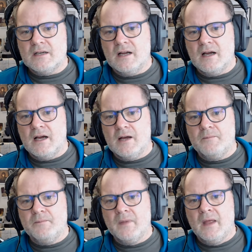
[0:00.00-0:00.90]

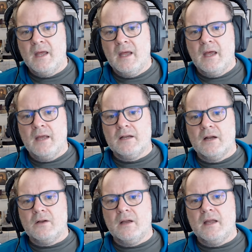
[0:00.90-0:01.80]
Um, you
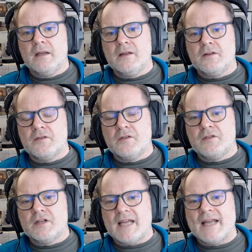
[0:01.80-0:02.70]
know, it, it, the,
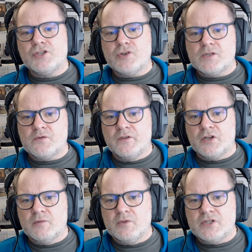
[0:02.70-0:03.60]
the danger is for
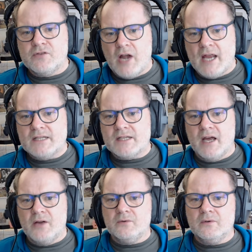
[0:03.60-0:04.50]
community
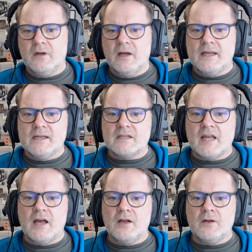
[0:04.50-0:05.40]
radio is
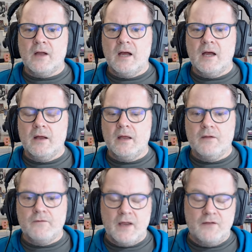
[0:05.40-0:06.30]
that uh,
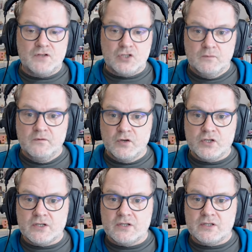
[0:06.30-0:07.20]
if if some
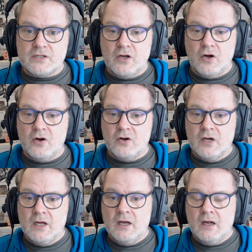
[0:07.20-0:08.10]
voices are
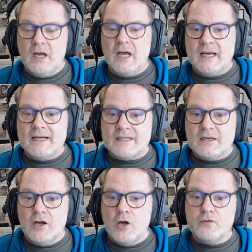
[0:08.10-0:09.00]
heard
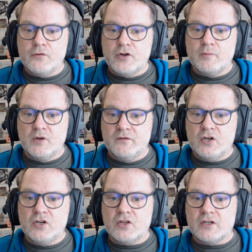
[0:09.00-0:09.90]
over and above
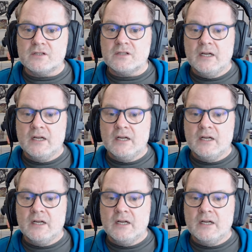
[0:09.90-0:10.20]
others,